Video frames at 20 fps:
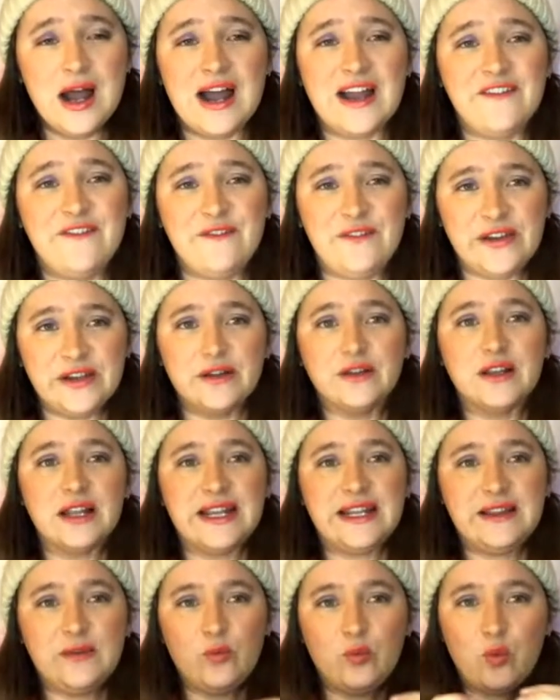I feel
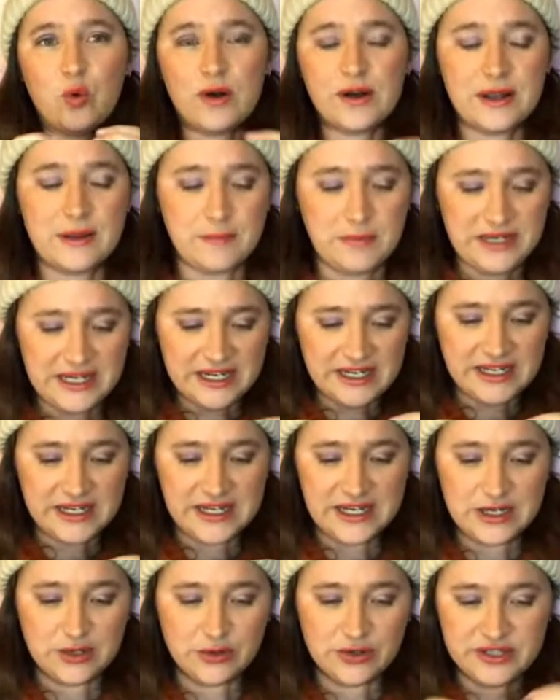like what I'm
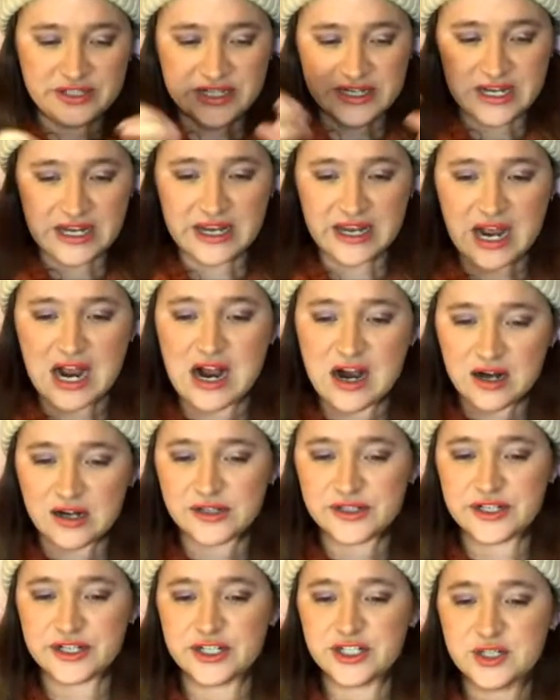getting here is a
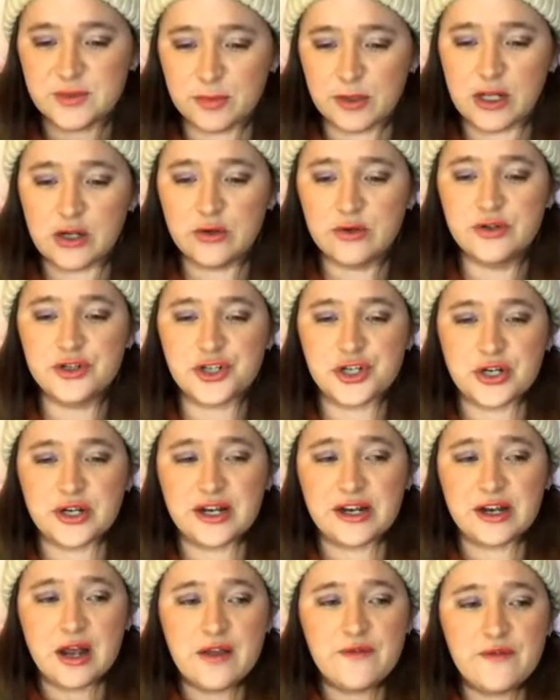heart
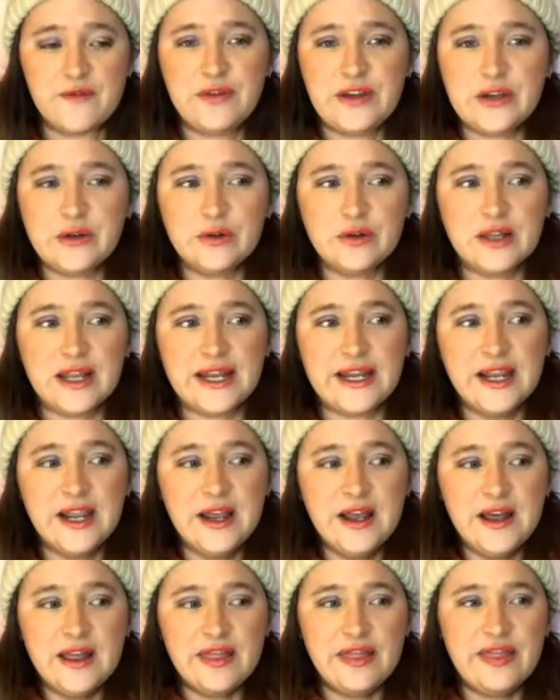explosion, and I feel like
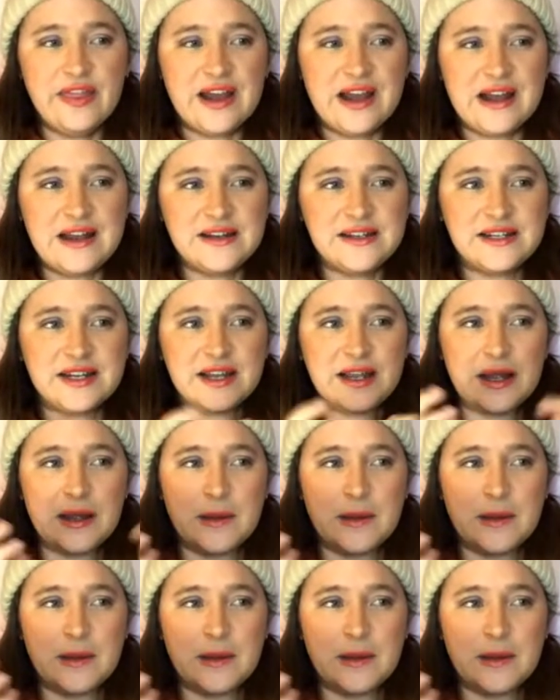that